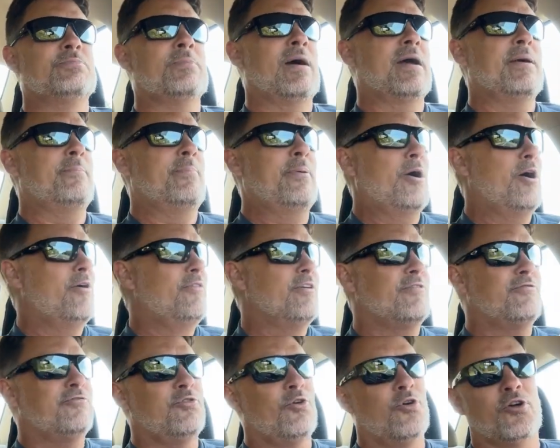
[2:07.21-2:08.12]
my
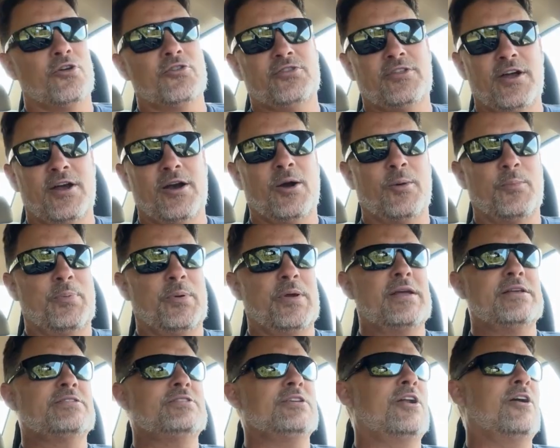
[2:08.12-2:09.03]
pelvic floor
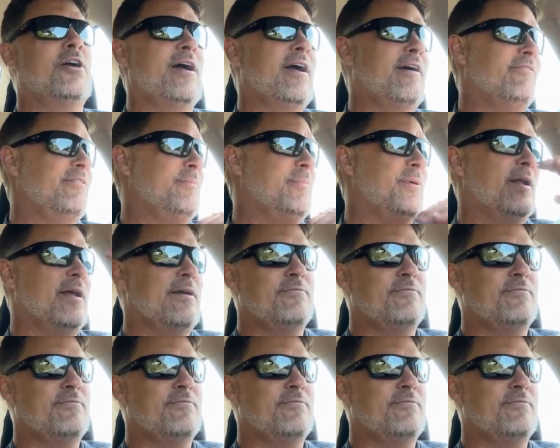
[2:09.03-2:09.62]
therapist, everybody.